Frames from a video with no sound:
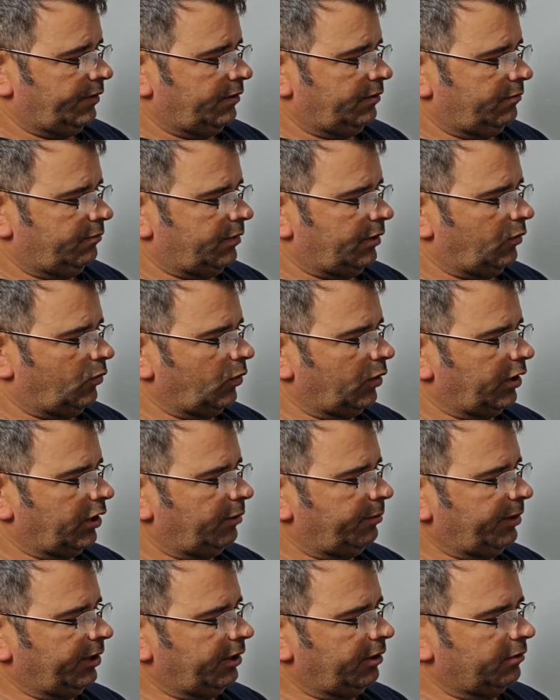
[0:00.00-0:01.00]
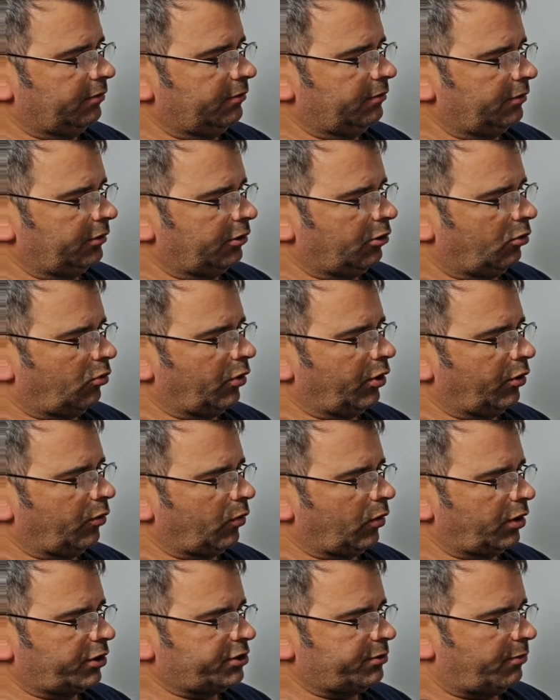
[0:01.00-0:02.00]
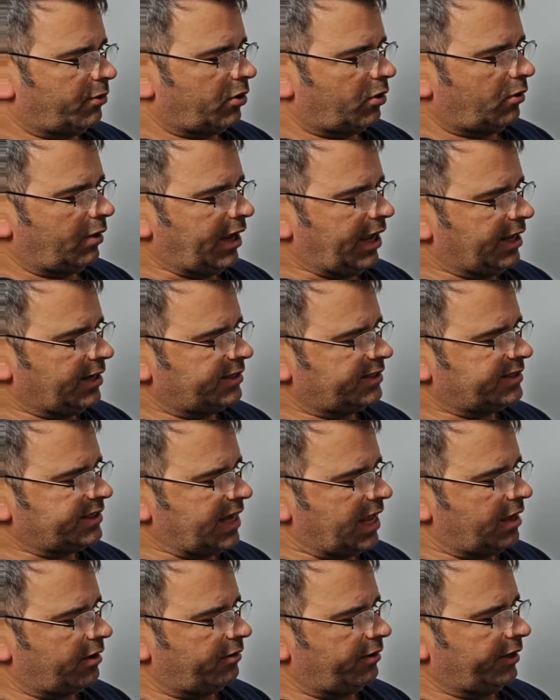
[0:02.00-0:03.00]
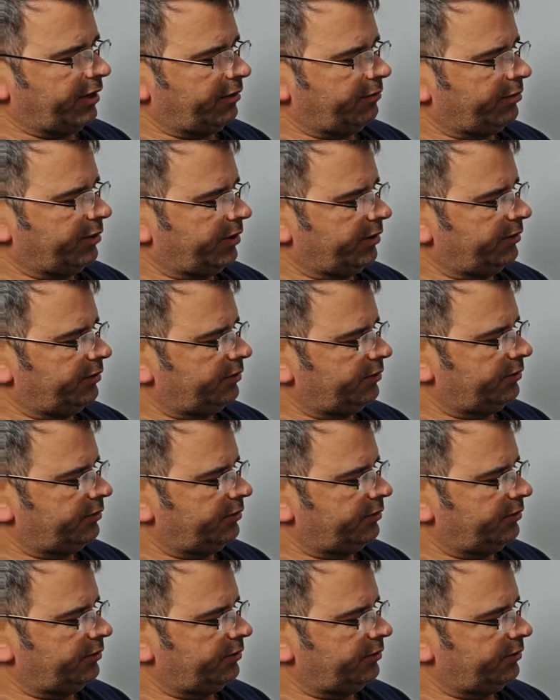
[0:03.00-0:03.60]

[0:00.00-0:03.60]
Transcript: but we're going to be going to work tomorrow and Saturday, but.